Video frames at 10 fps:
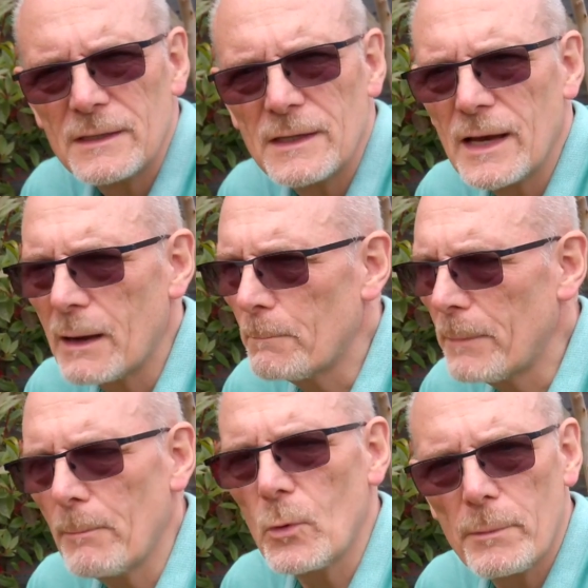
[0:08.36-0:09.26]
Now,
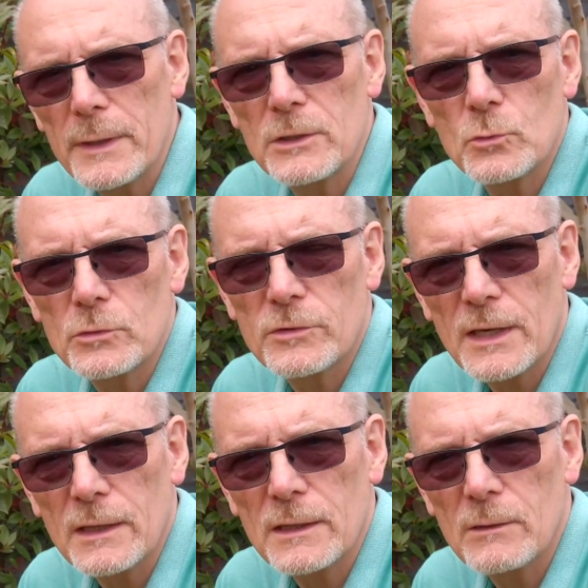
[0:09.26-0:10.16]
bumblebee you would
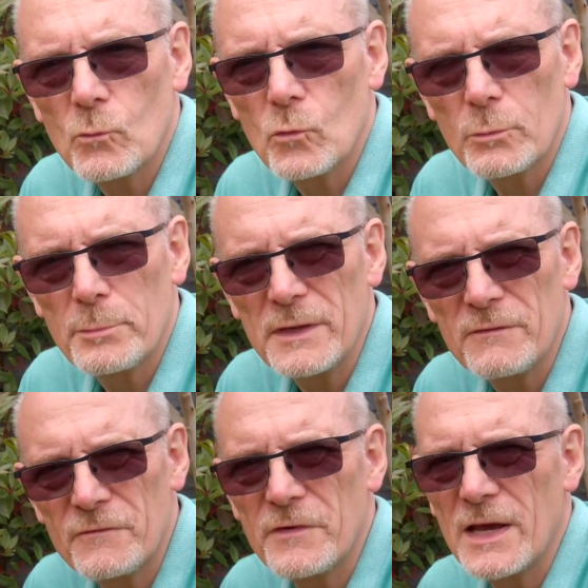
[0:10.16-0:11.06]
think would be
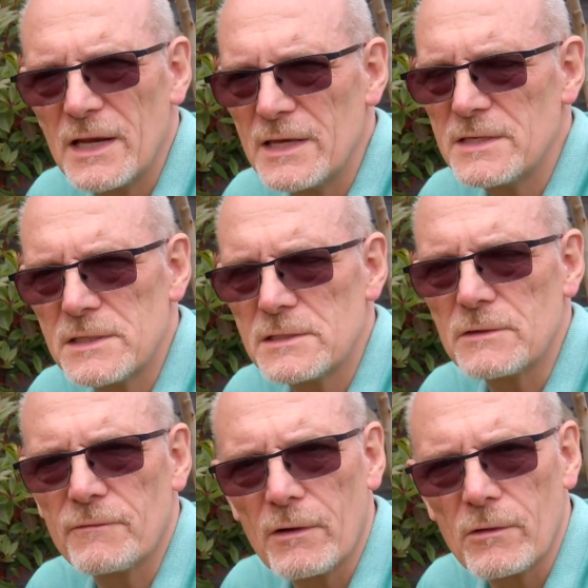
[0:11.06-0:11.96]
fairly easy
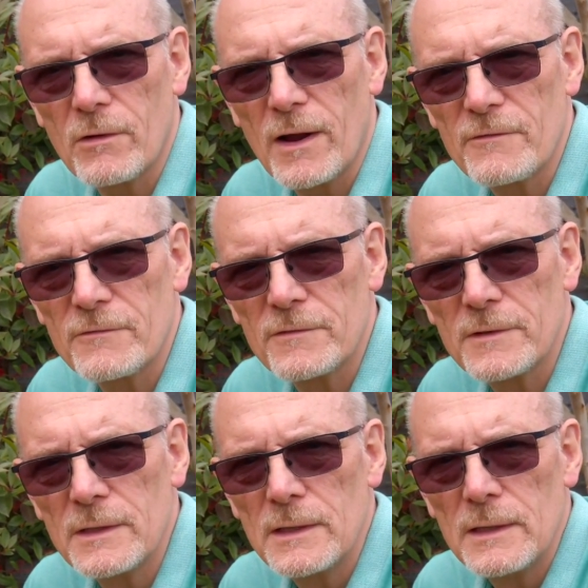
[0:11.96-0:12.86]
to photograph,
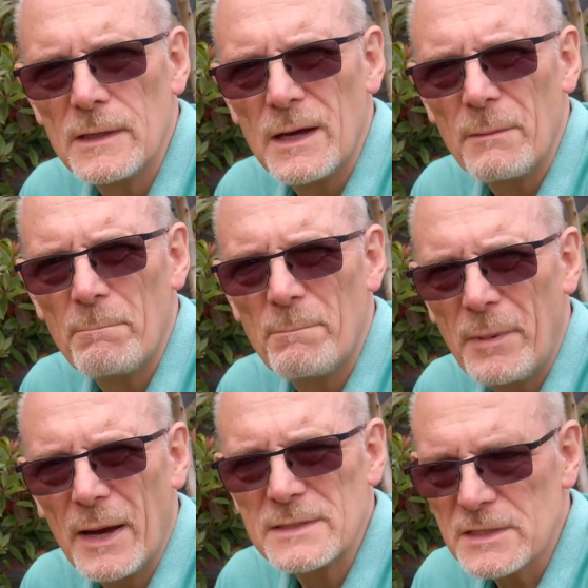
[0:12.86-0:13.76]

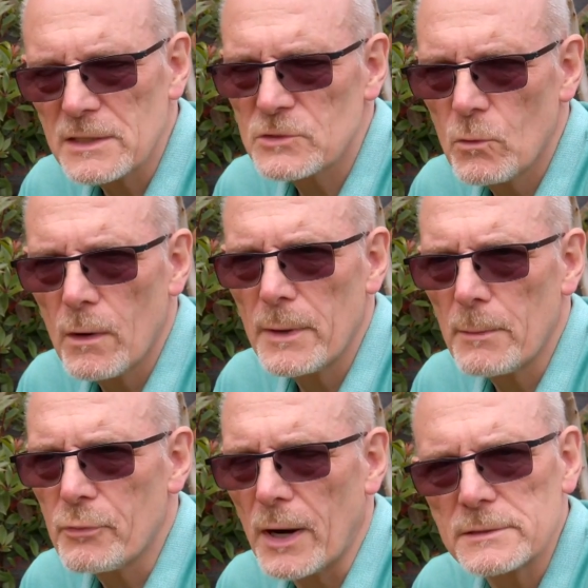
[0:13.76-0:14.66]
but it takes quite a bit
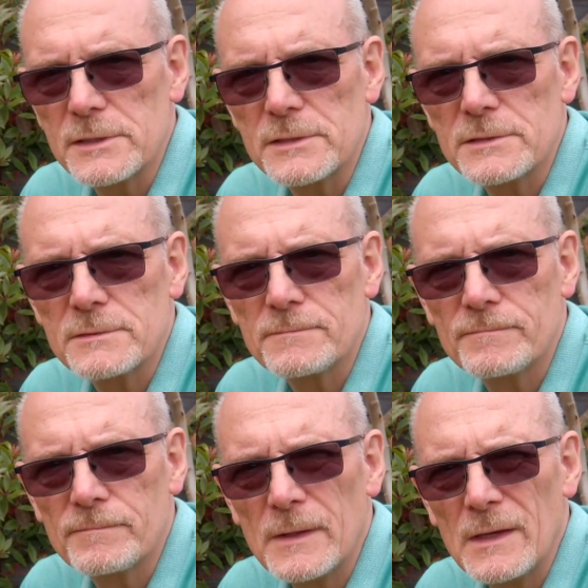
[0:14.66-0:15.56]
of practice.
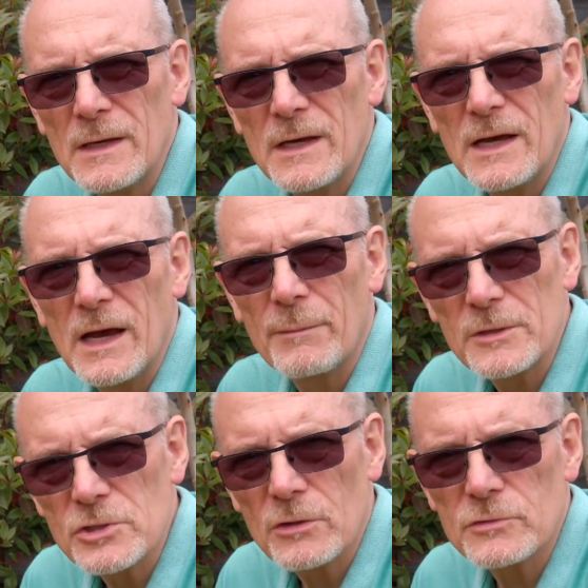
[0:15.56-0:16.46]
I'm
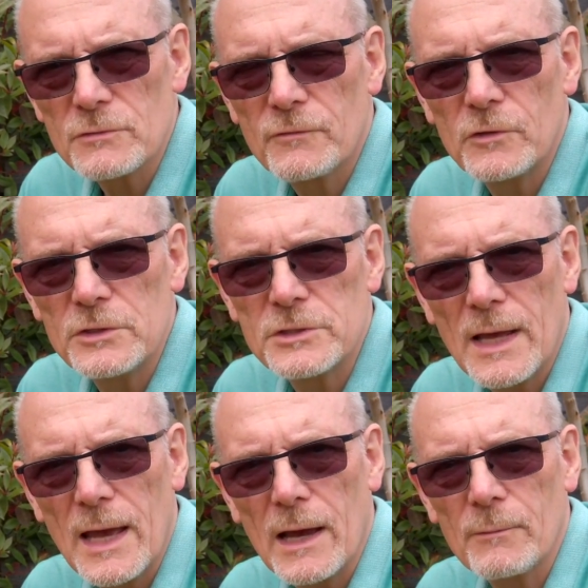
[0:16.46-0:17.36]
going to show you some footage
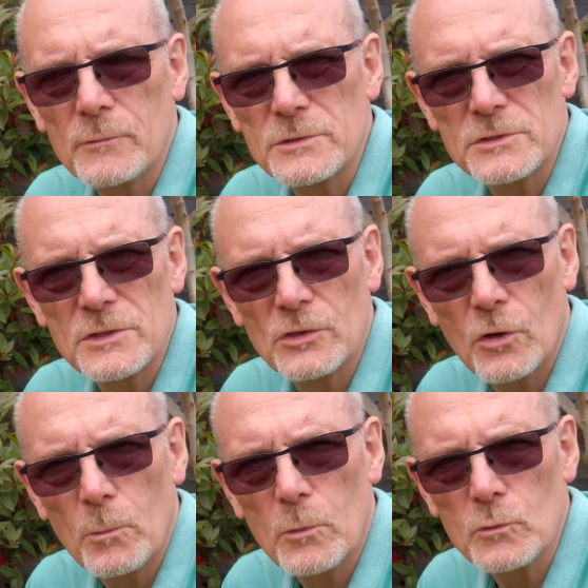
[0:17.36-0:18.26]
now, which is at
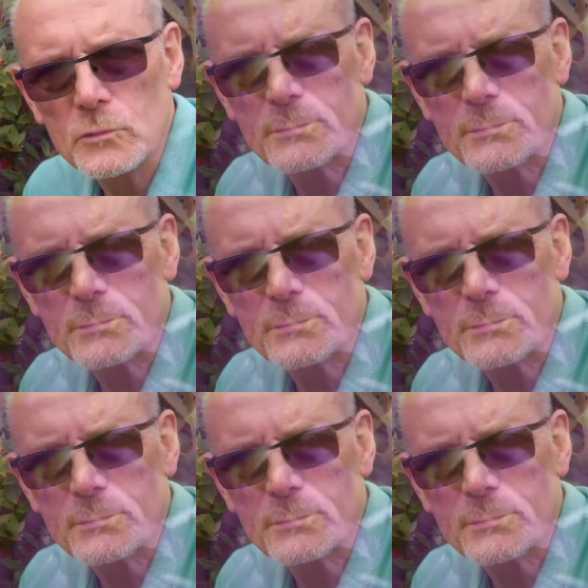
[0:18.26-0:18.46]
normal